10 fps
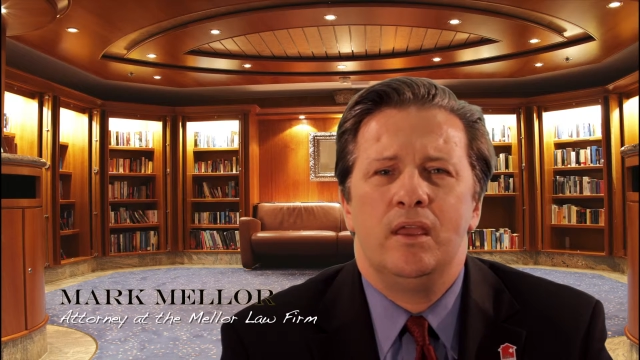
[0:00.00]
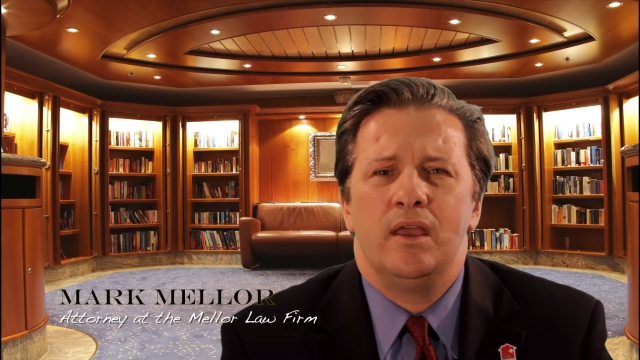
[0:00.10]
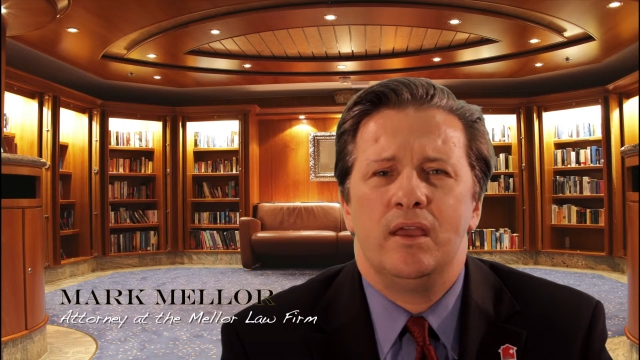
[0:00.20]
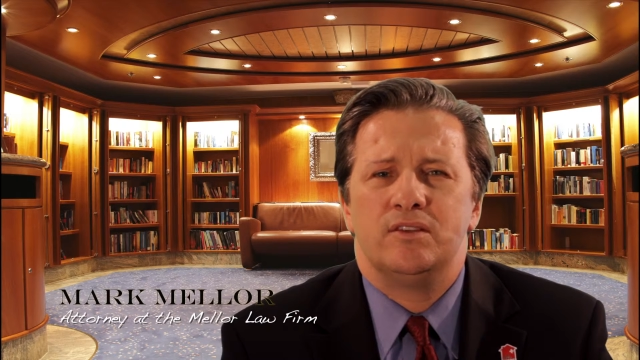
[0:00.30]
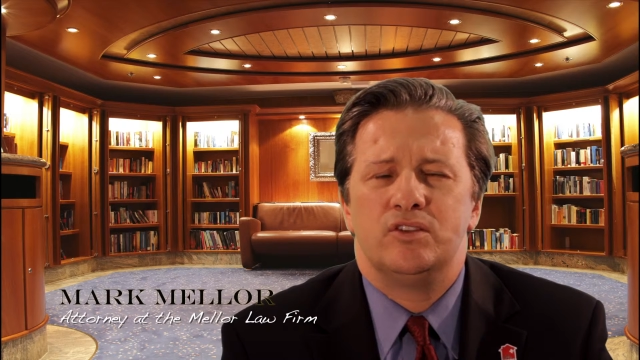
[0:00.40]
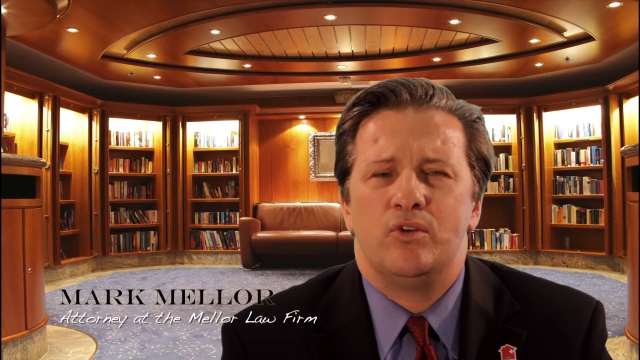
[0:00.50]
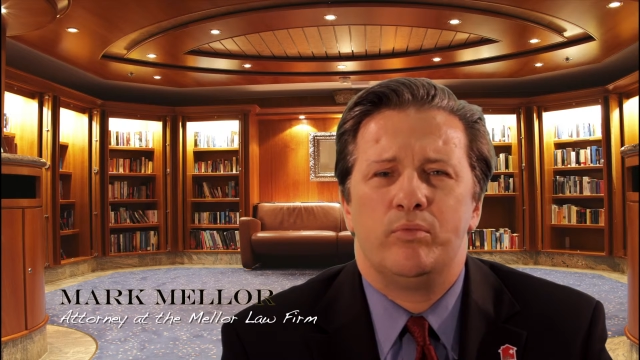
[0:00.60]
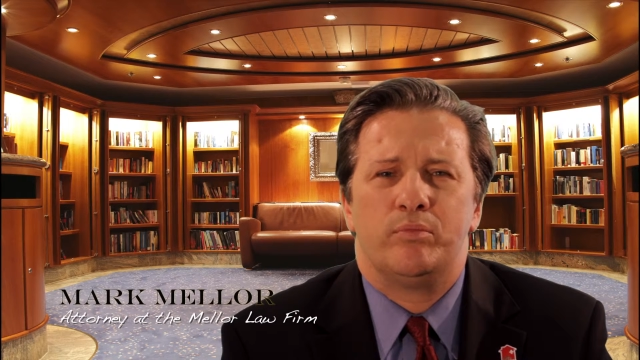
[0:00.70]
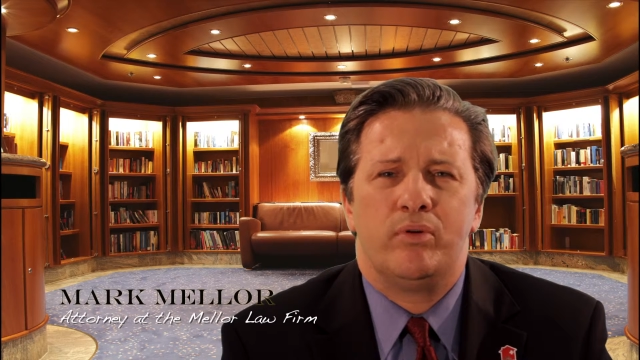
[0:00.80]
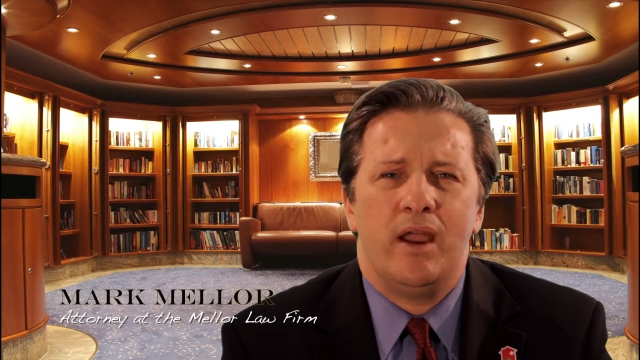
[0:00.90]
as a sole
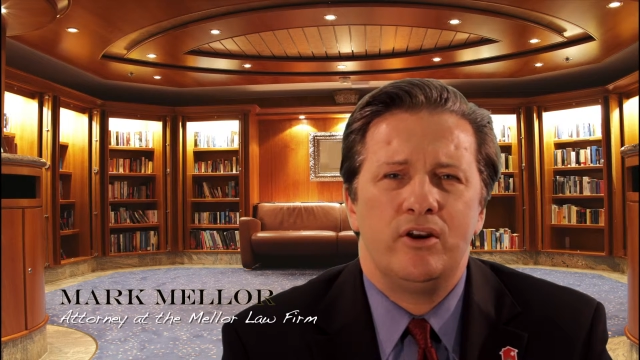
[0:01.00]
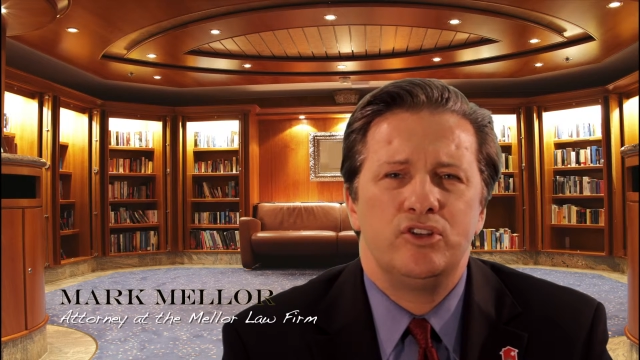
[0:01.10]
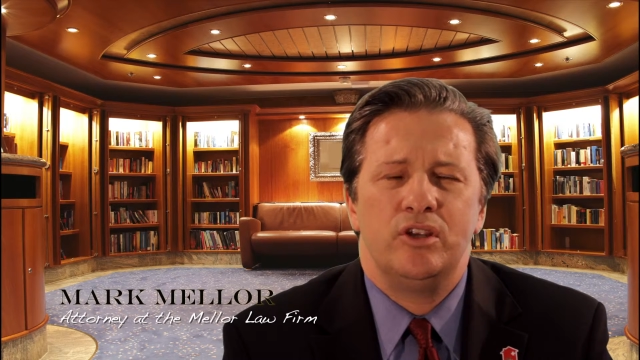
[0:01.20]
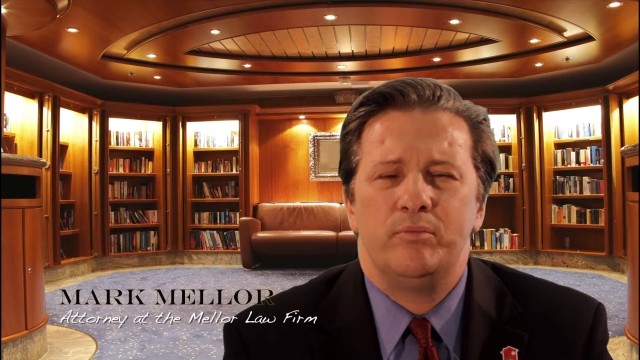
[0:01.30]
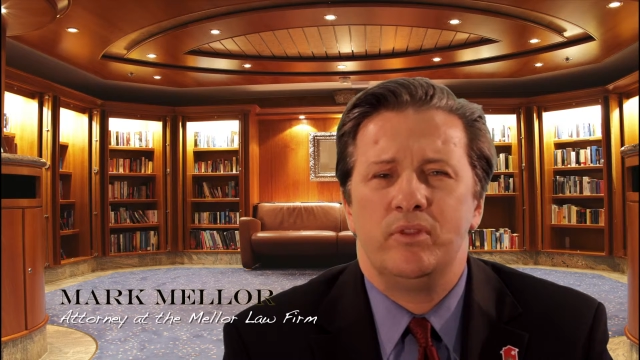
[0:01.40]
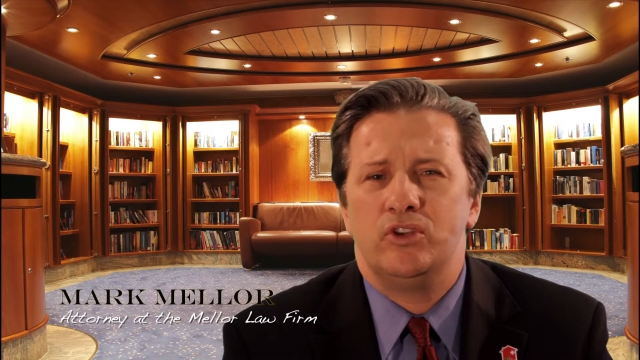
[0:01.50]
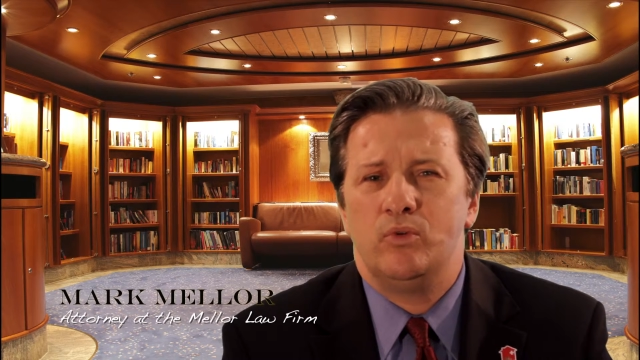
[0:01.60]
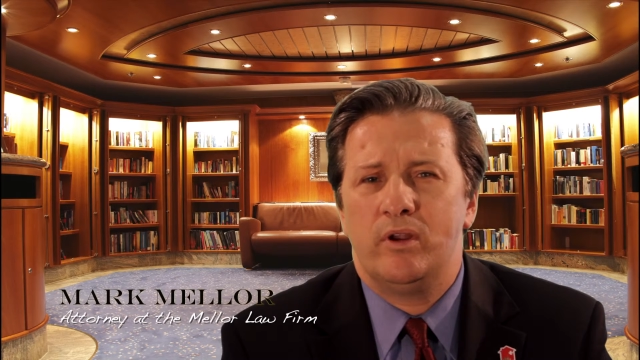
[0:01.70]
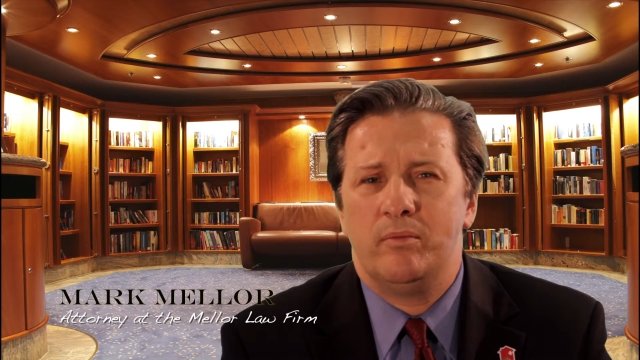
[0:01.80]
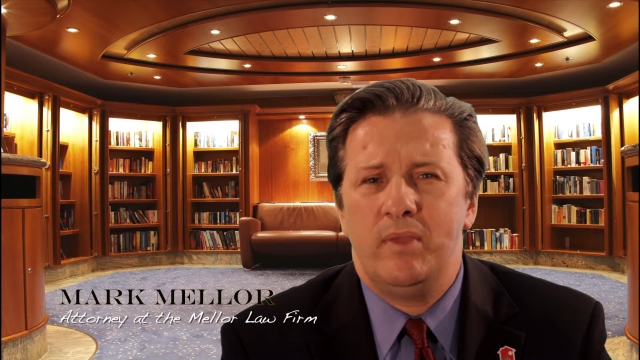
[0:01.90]
proprietorship that
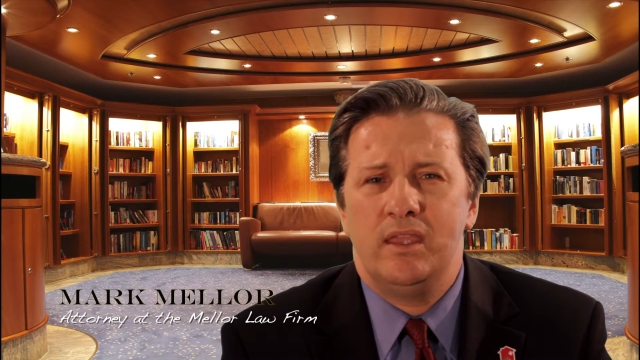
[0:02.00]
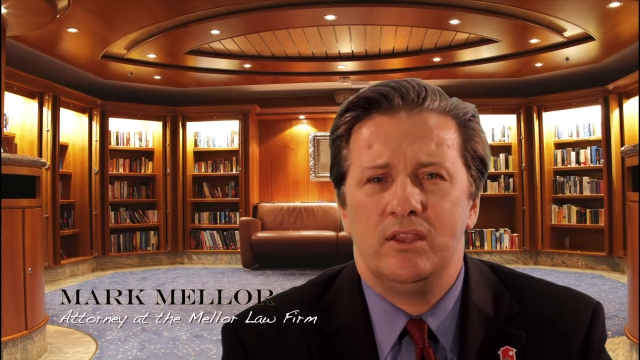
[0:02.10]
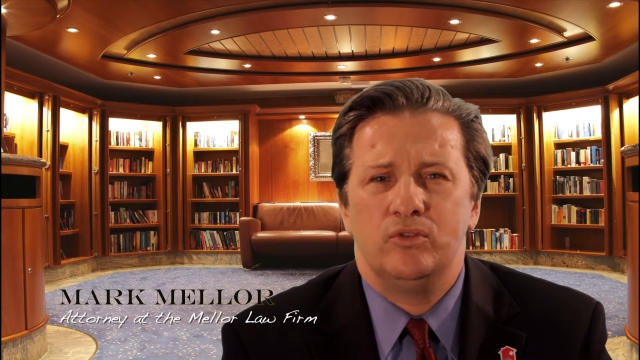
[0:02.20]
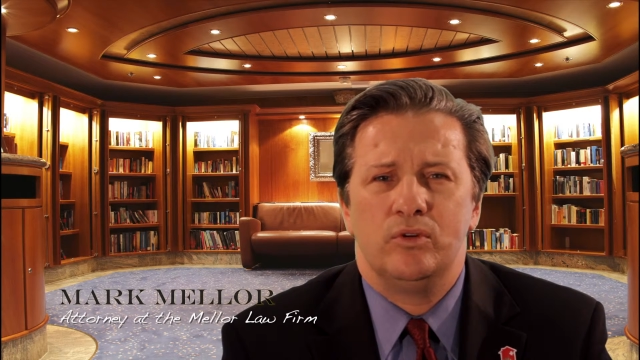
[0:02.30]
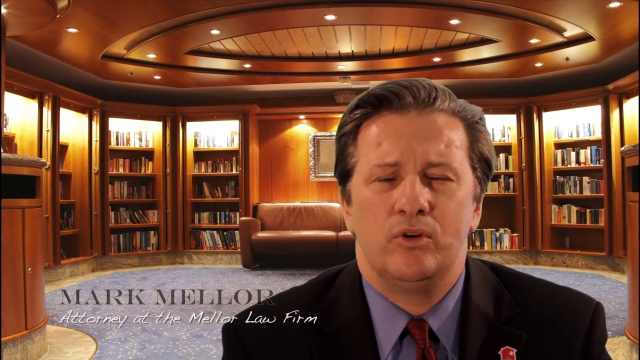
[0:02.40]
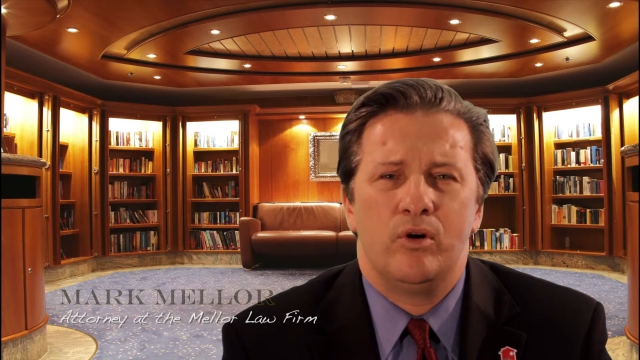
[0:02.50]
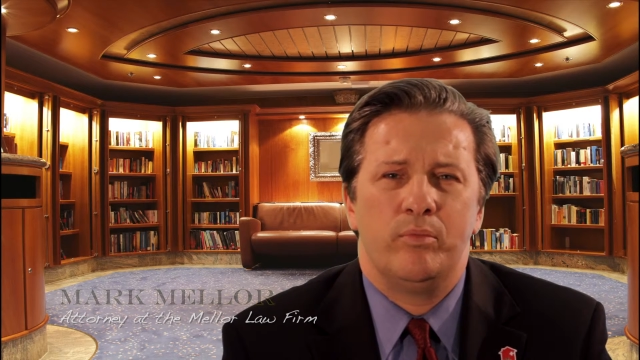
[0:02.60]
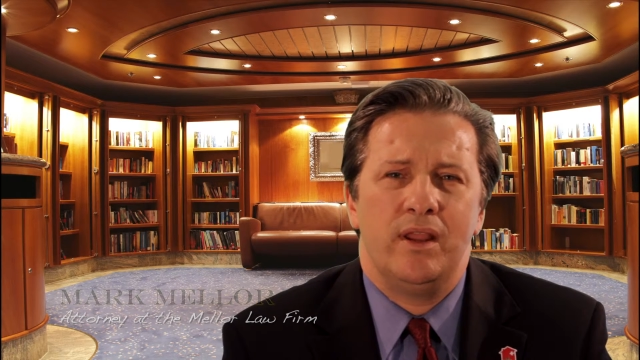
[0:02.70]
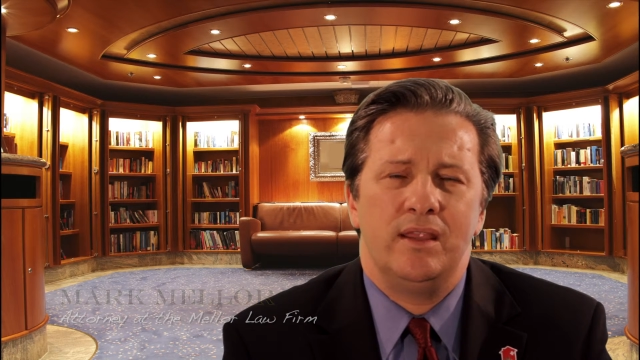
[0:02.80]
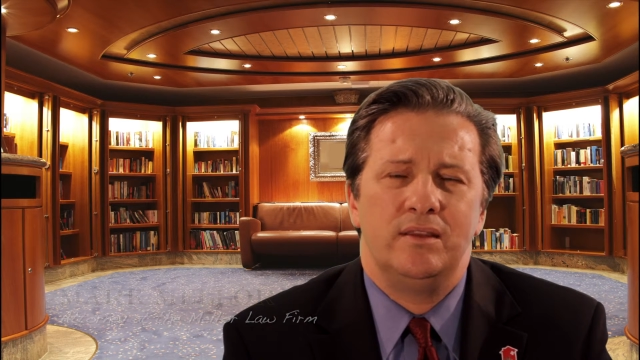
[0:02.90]
you want to make into a
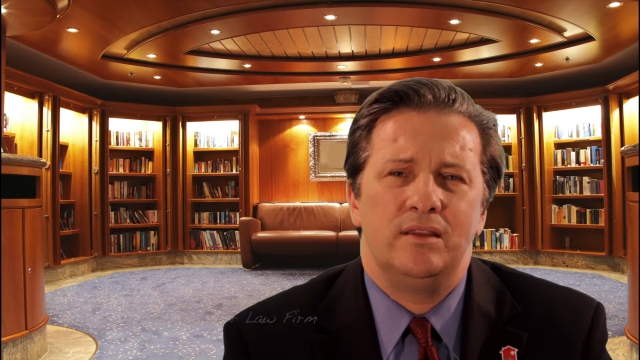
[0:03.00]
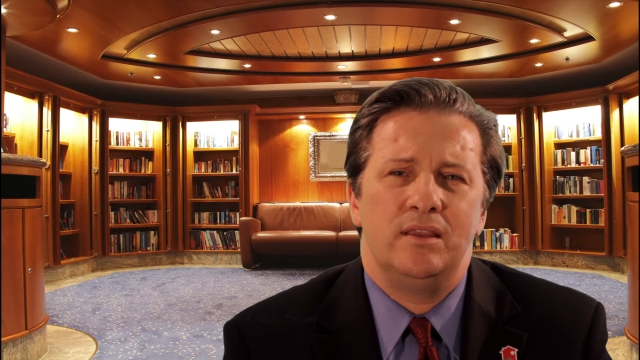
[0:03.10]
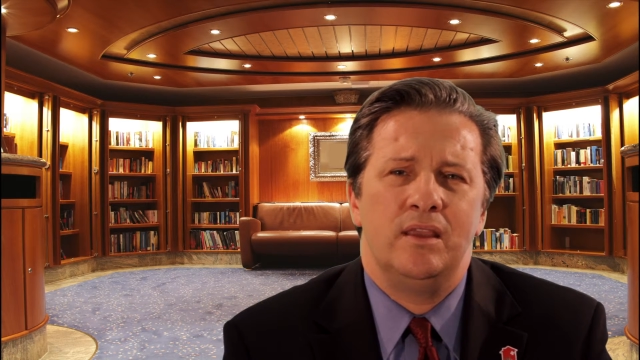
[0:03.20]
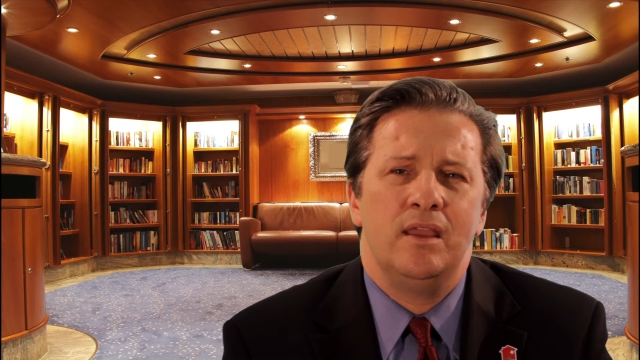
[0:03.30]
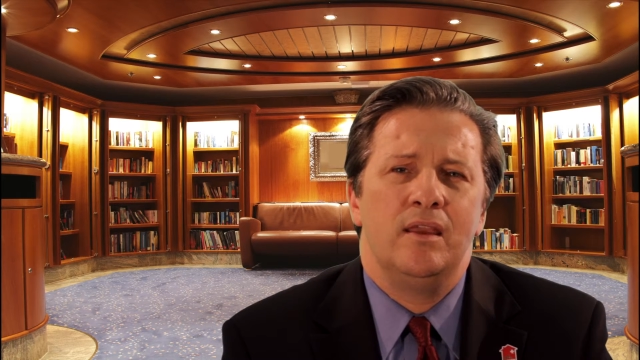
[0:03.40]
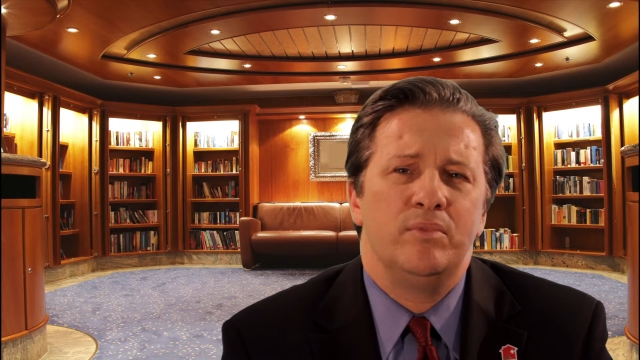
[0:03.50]
corporate entity,